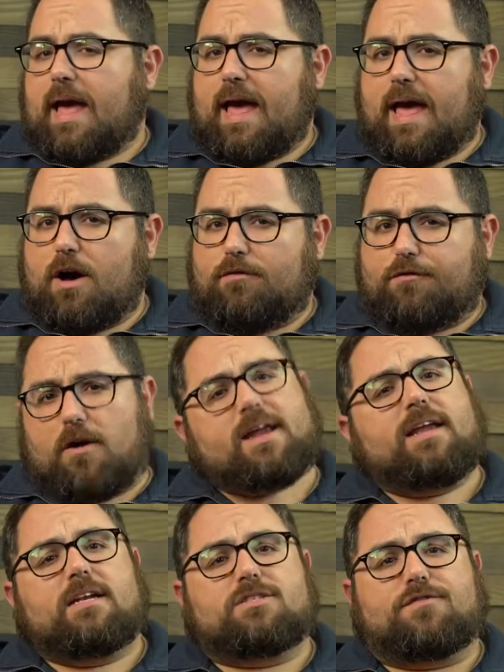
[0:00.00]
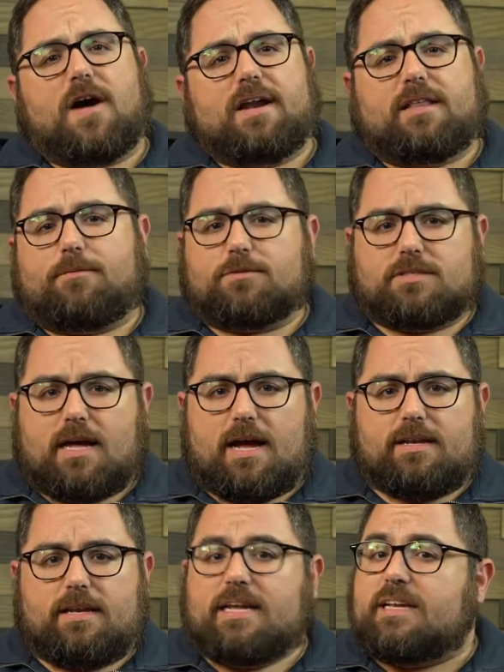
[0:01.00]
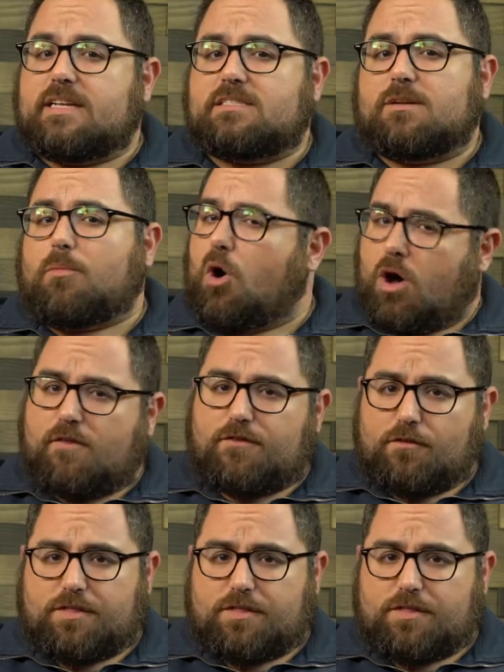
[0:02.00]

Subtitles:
Al Franken has finally resigned. He did some awful